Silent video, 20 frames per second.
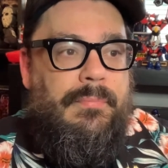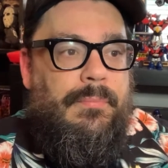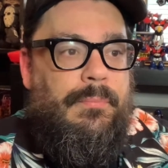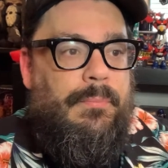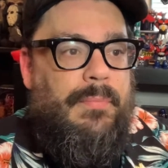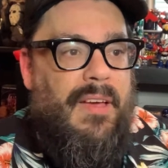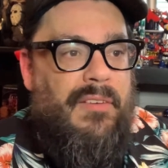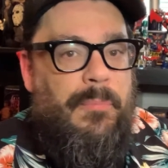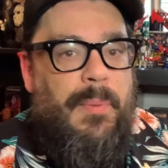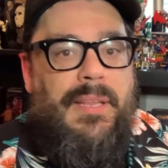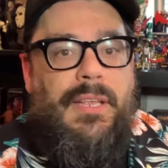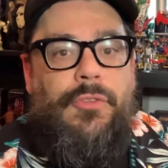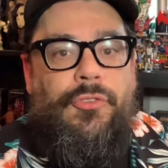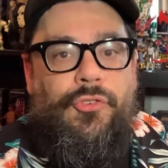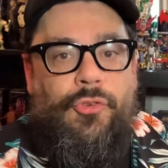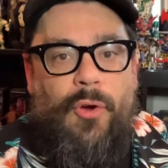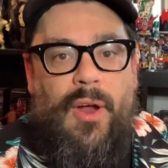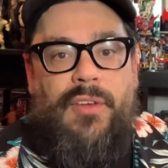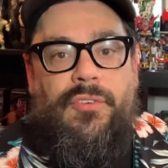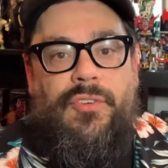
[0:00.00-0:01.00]
have been
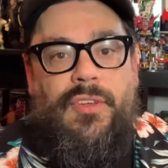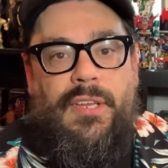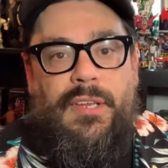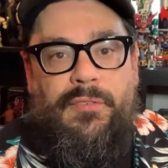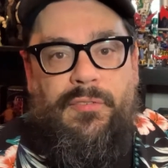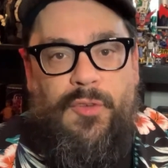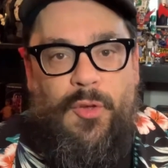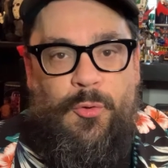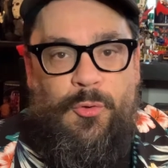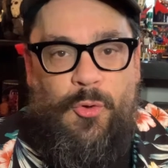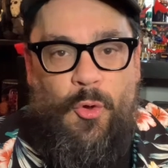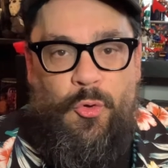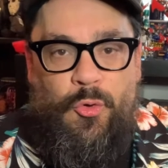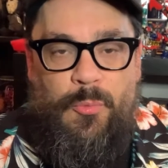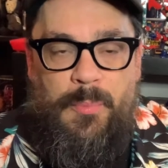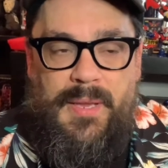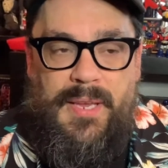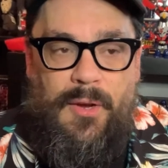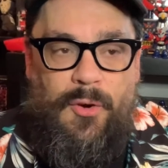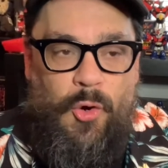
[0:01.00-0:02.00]
entrenched in a few
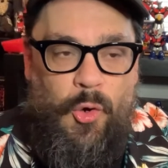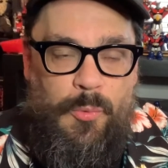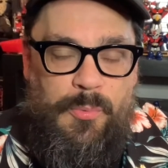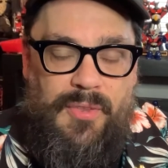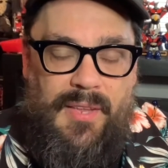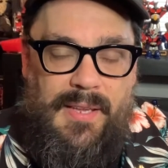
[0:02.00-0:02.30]
social media groups